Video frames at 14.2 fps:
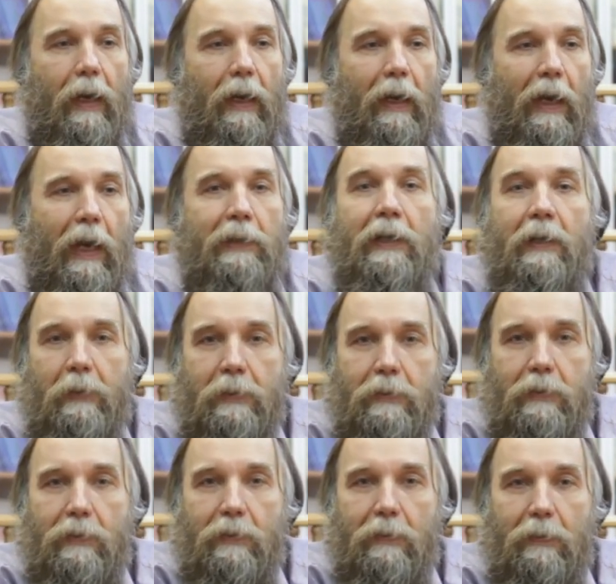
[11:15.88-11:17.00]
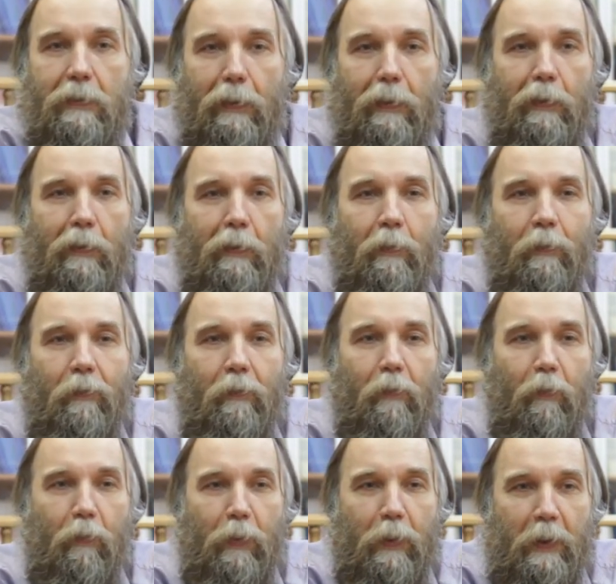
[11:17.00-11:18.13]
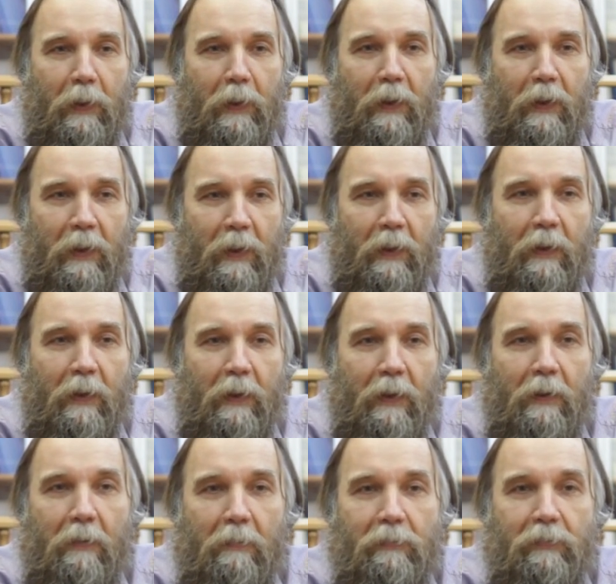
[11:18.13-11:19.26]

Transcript: an image of the